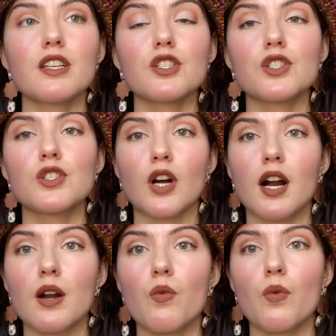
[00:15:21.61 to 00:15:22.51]

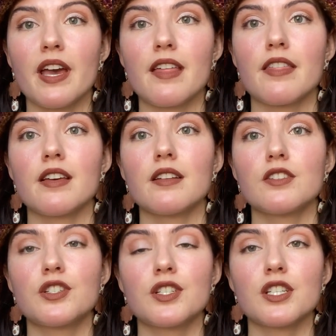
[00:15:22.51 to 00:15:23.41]
Start with
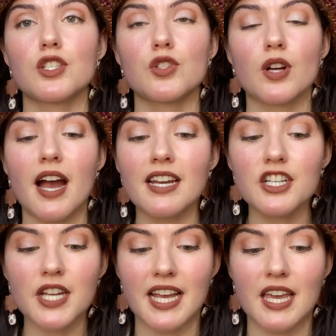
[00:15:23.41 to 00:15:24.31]
just trying to
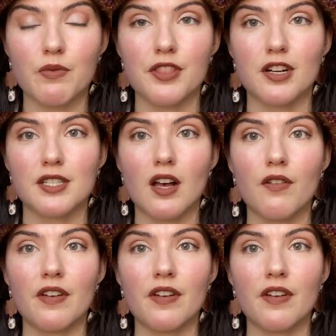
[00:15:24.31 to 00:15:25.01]
check in with yourself.